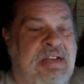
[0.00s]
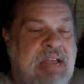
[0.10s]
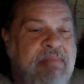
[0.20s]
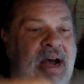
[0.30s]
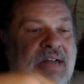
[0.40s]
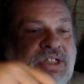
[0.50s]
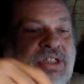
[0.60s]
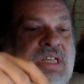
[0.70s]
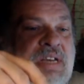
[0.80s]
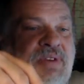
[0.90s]
He might
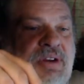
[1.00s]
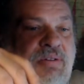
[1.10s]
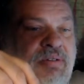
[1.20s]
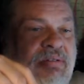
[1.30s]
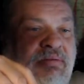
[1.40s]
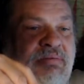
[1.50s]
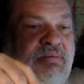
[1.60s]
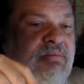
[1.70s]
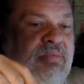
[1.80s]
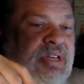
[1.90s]
just give you,
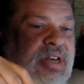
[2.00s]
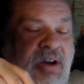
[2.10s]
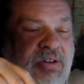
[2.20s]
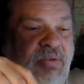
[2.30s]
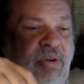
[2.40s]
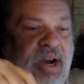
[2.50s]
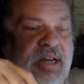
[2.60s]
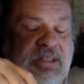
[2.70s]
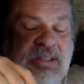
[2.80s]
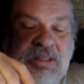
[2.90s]
you know, the
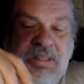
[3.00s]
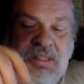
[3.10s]
wrench.